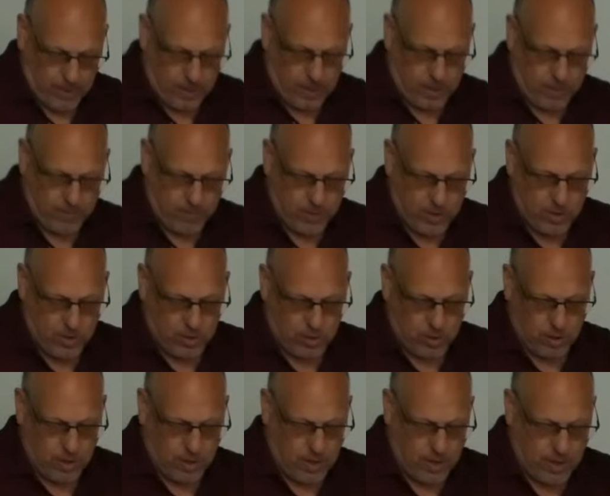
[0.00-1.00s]
And
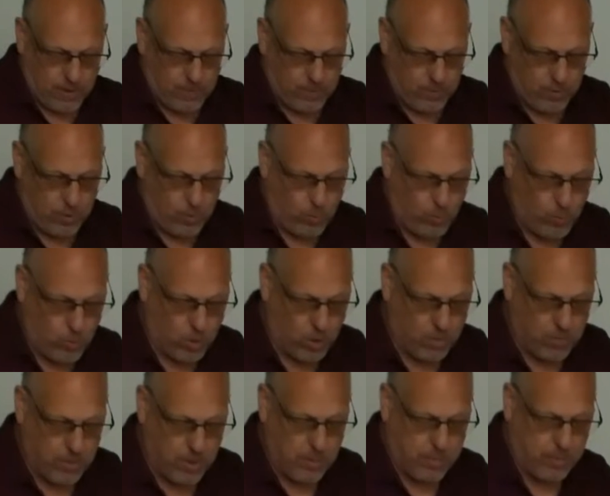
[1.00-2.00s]
eventually, after you
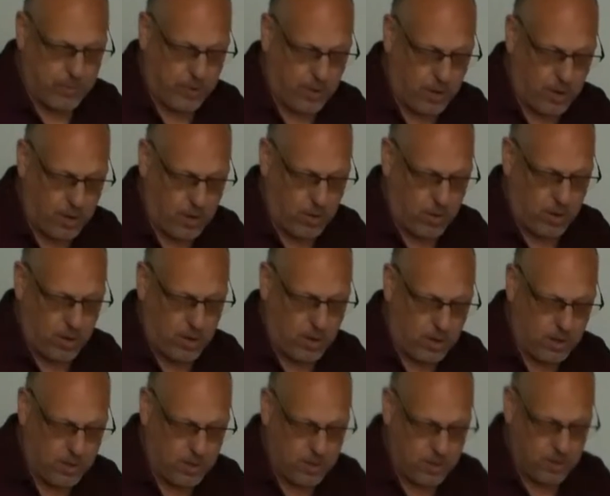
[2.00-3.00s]
warm up the
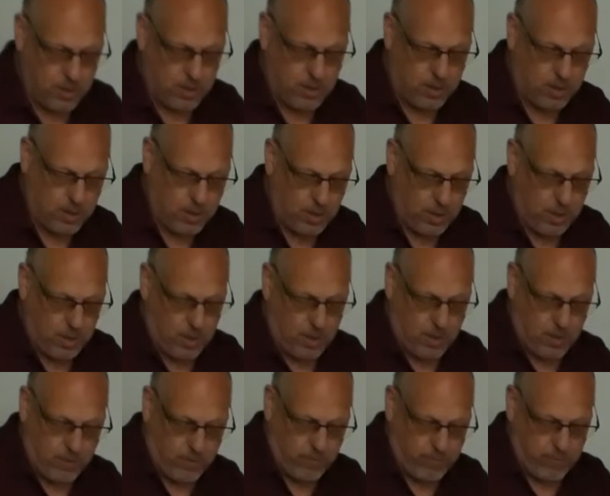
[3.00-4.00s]
area,
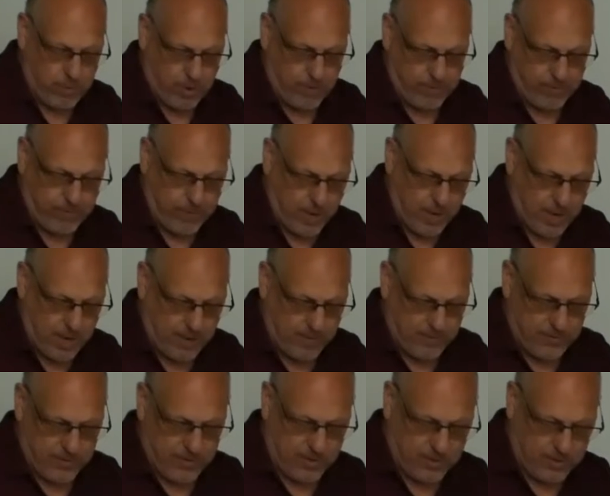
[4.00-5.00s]
about
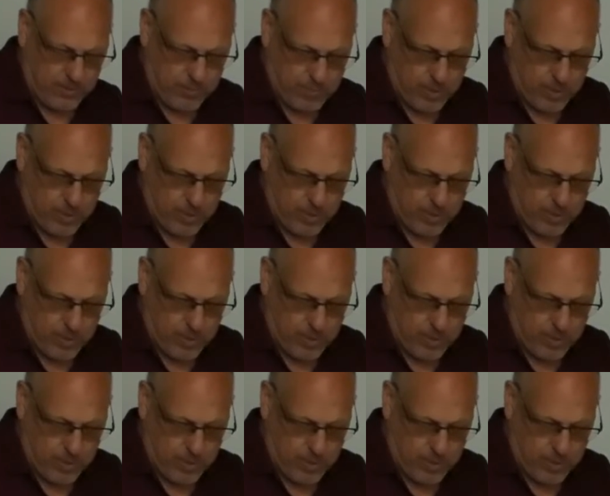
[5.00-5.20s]
5-6